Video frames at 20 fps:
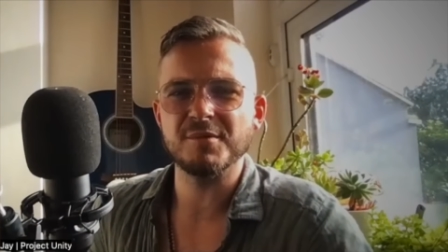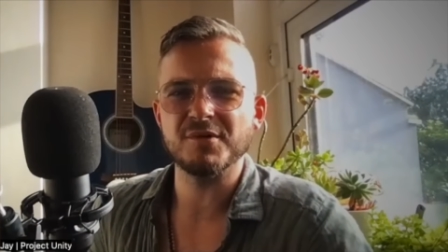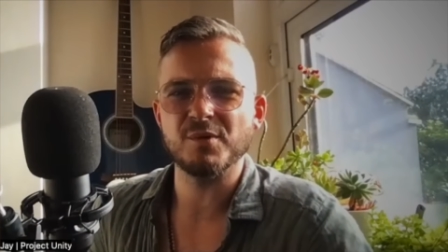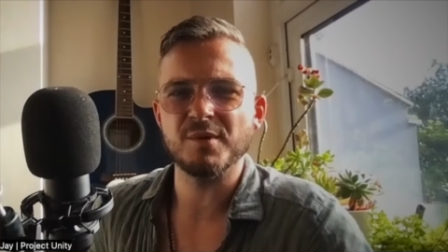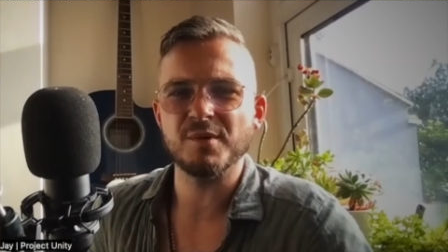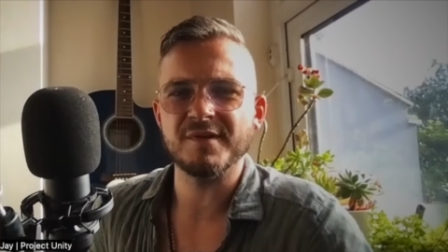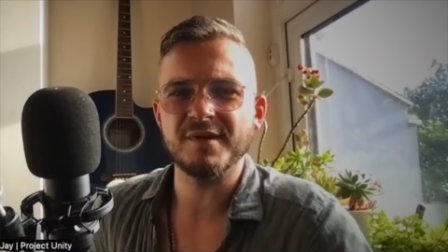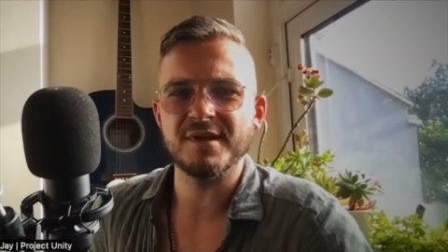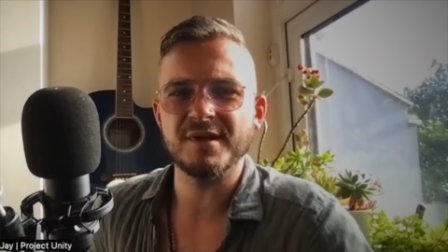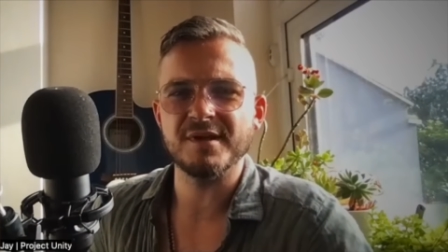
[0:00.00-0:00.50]

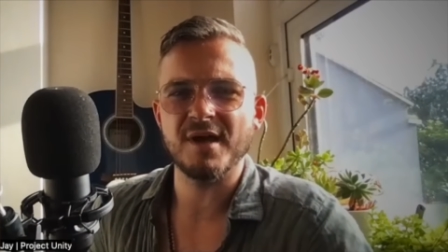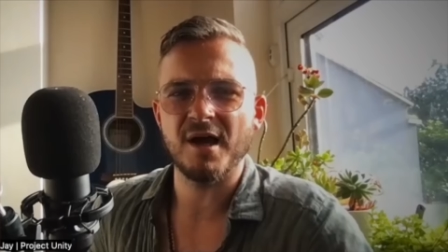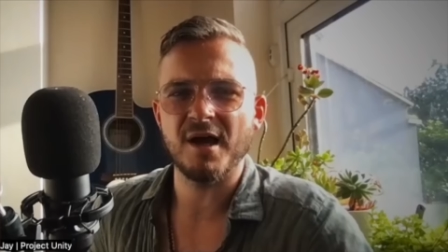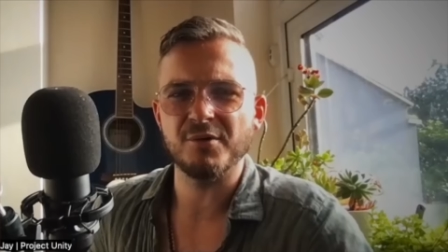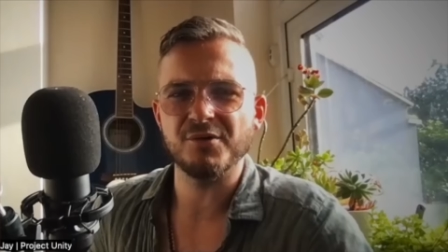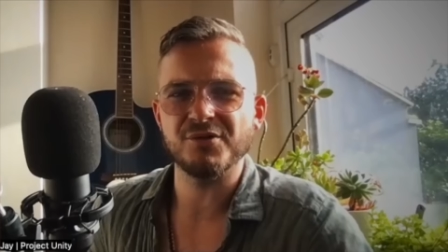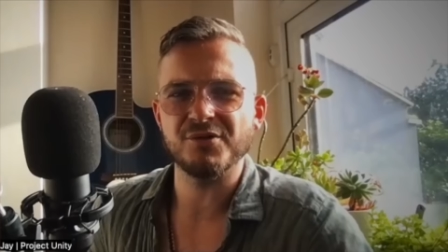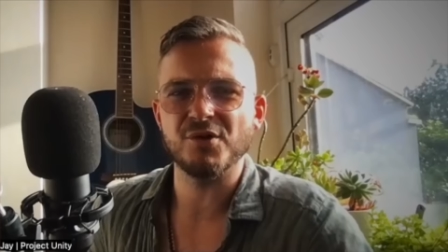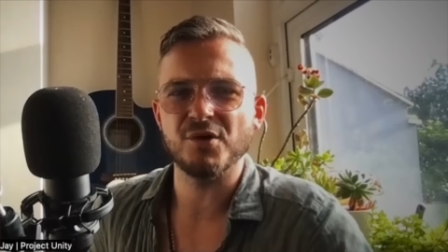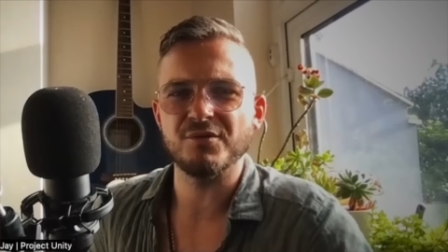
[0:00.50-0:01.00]
between the
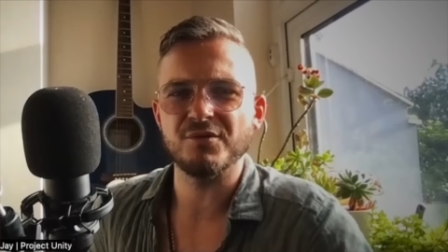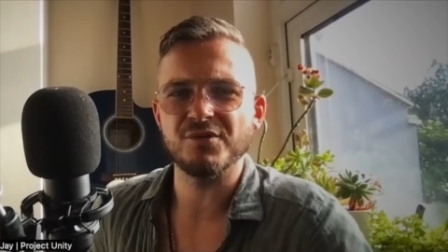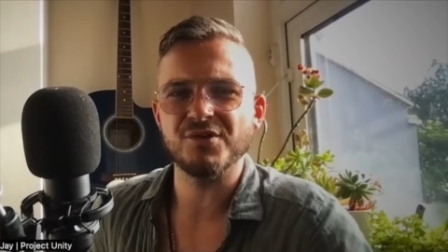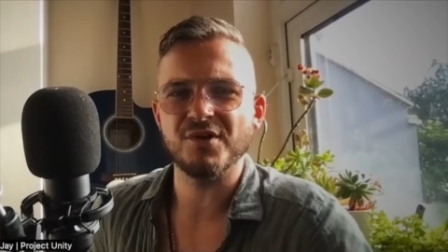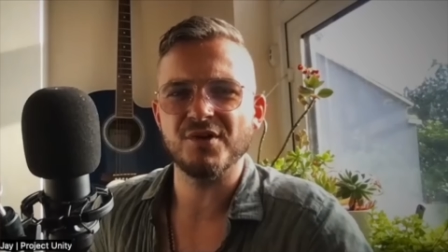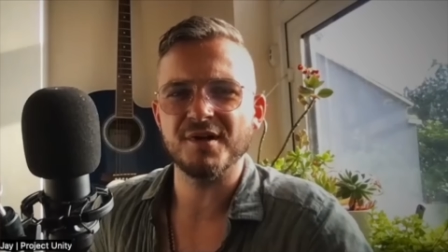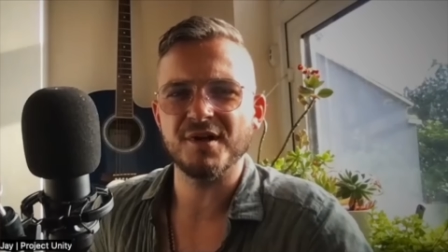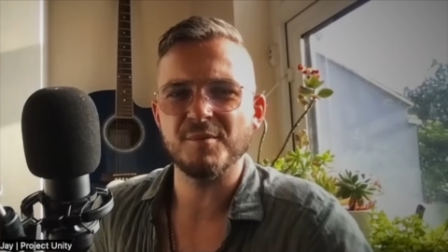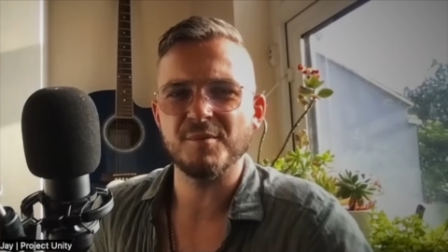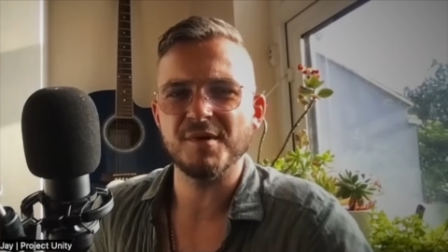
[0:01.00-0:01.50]
House
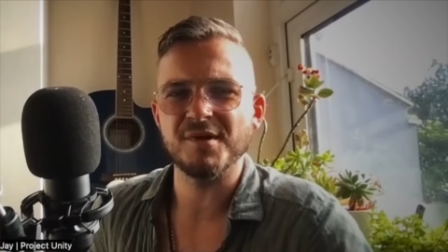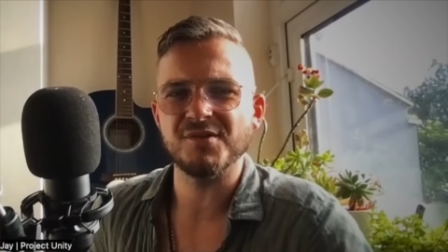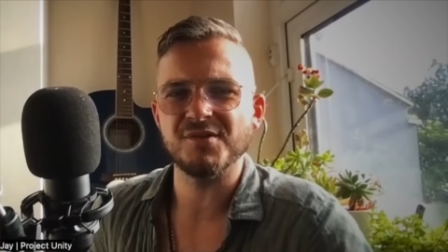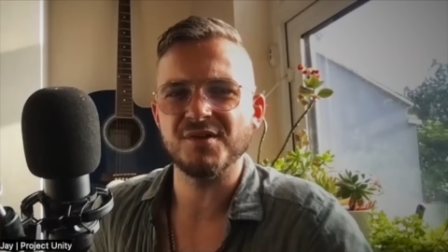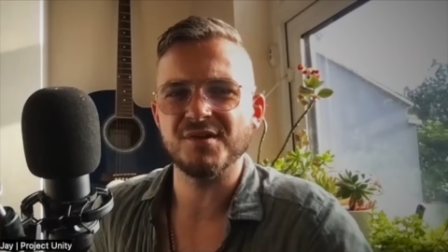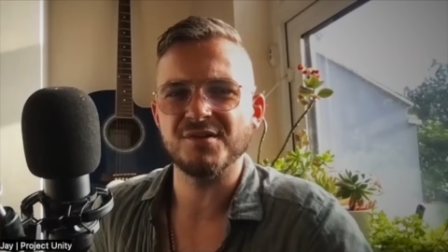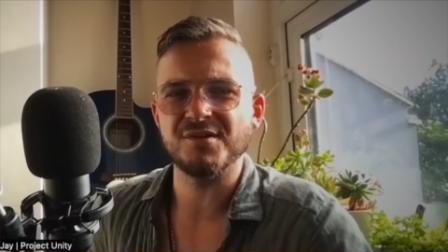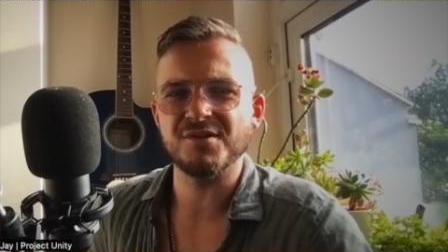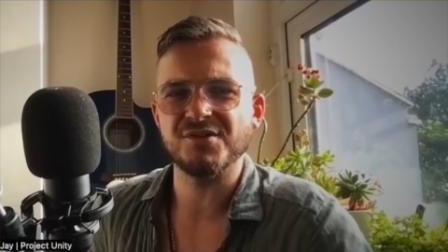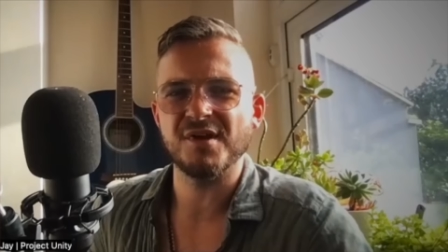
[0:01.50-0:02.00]
Oversight
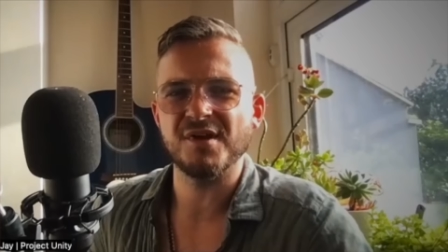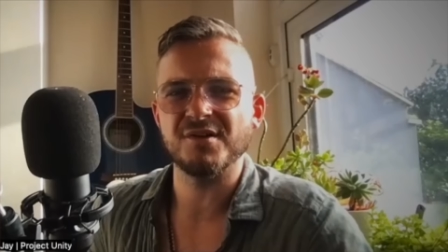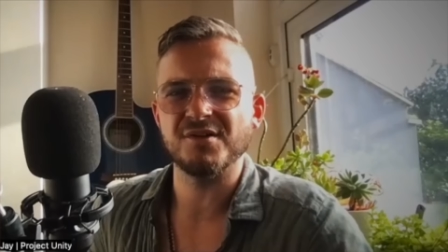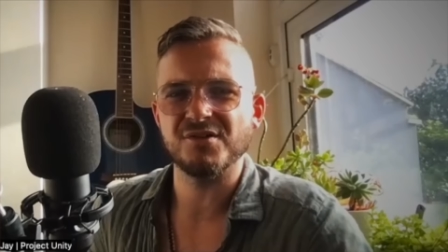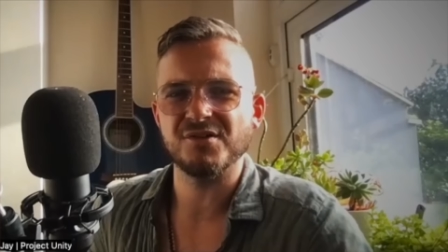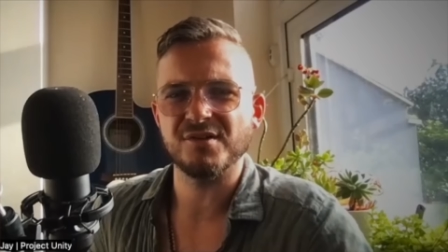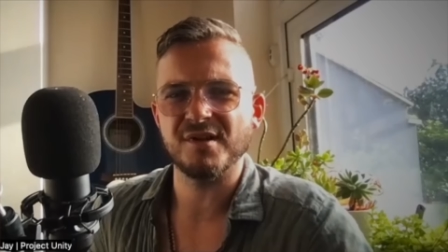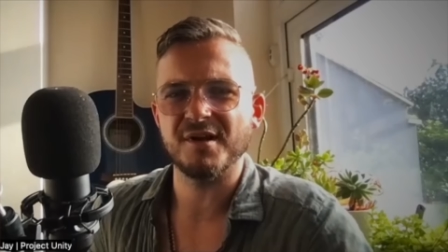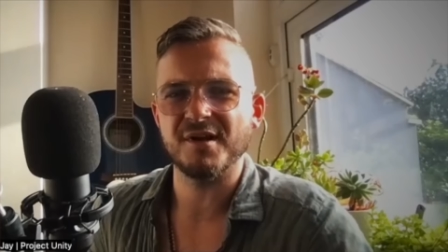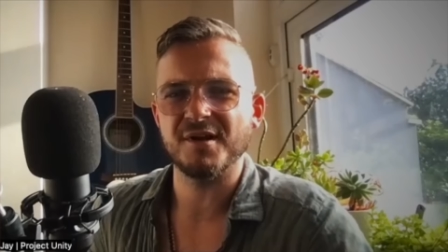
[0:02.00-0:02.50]
Committee and the
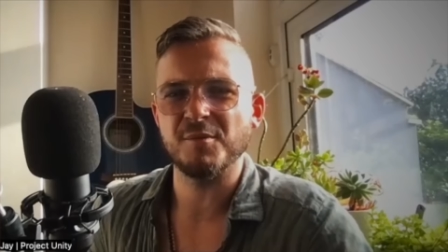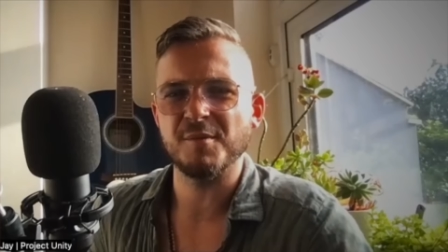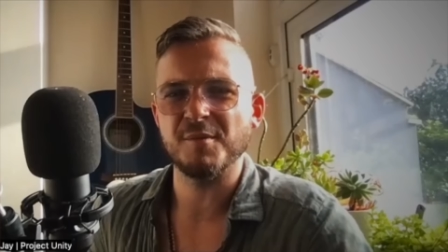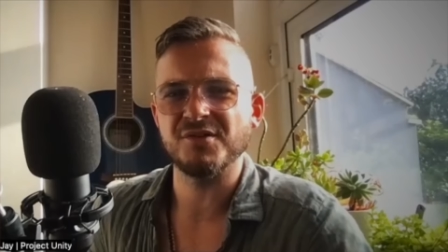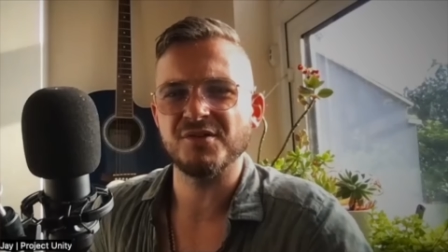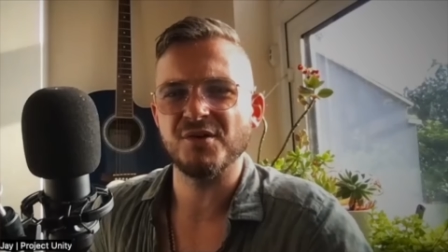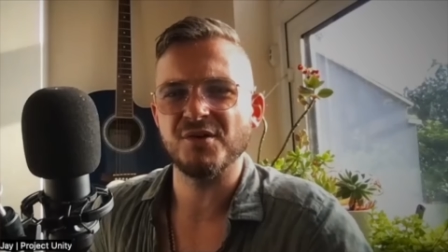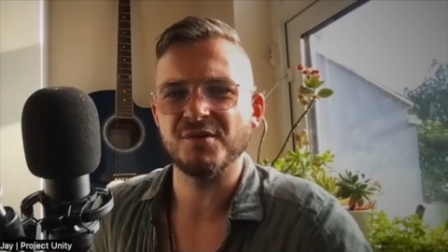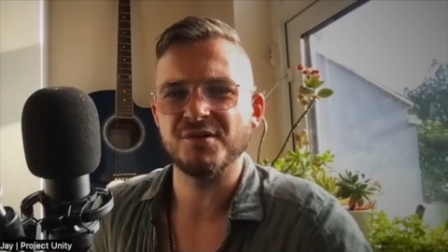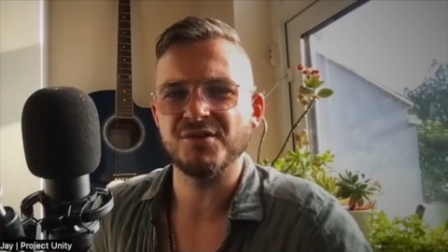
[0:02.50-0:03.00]
Senate Select
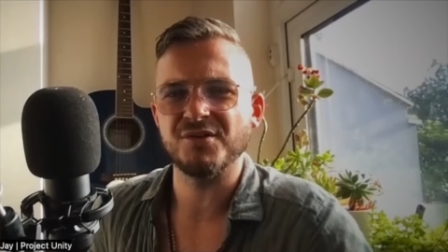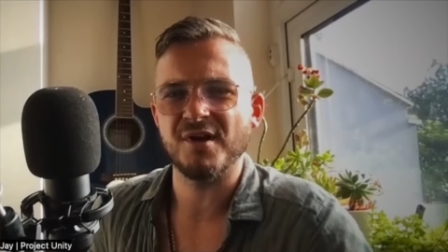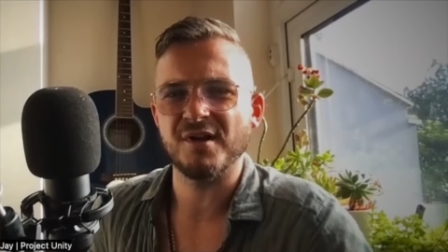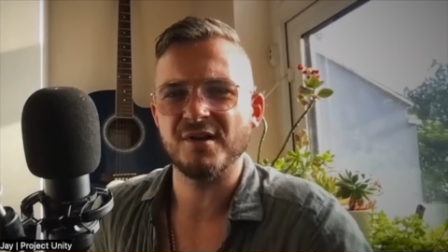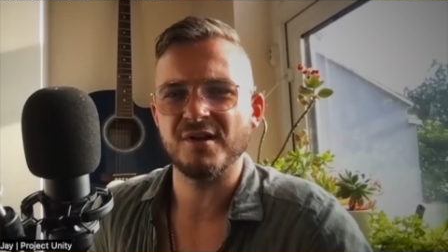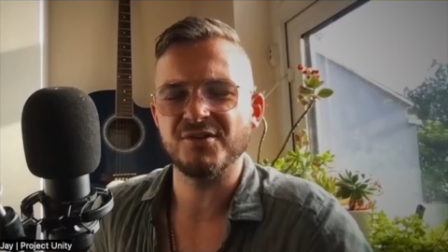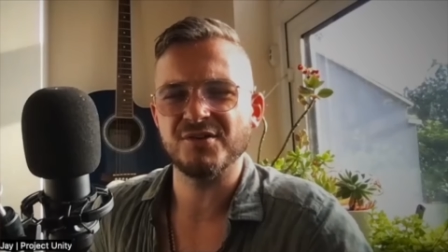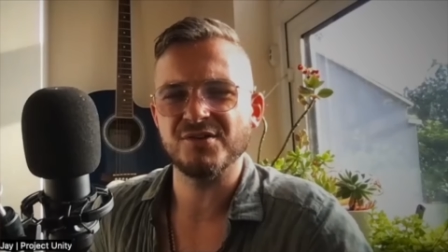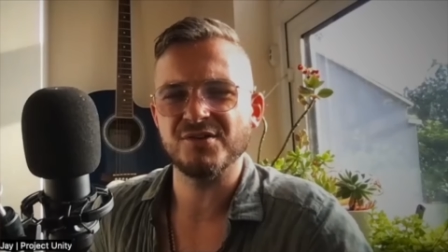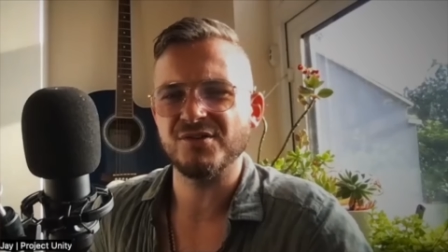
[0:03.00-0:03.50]
Committee on
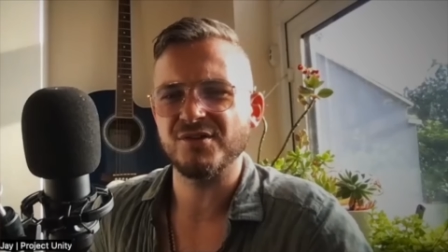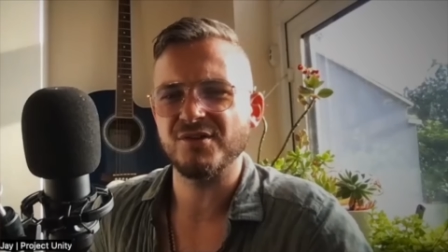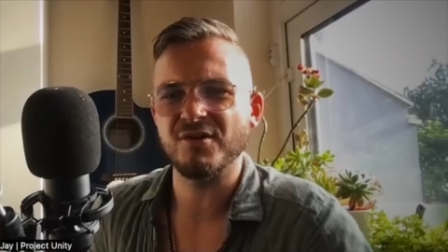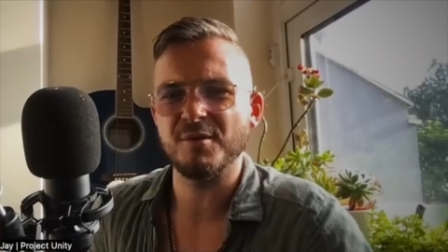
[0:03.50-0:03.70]
Intelligence.